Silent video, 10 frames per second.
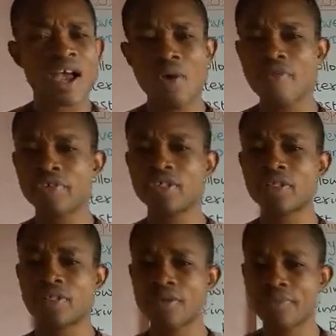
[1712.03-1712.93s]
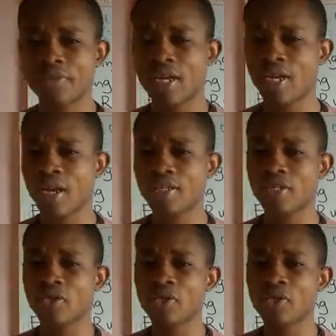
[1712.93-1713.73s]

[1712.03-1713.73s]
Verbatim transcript: However, there's something I'd like you to